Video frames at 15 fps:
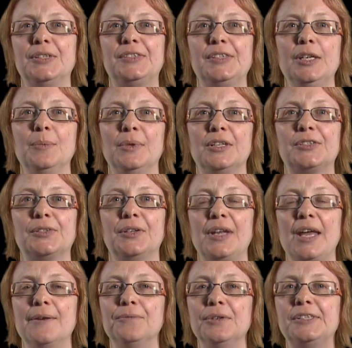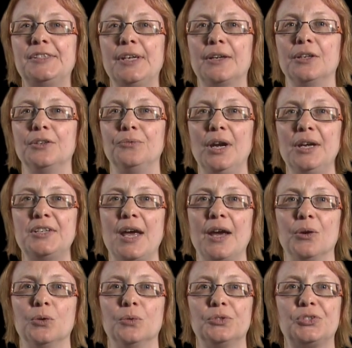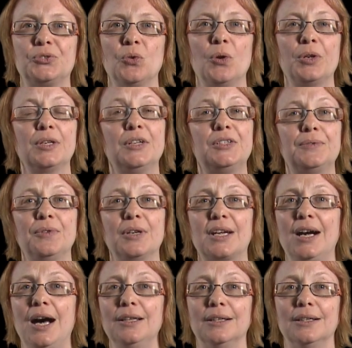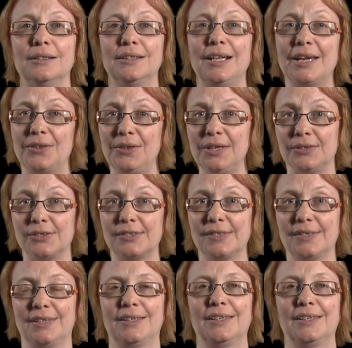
this image so that every second rectangle was drawn in a different colour, like this?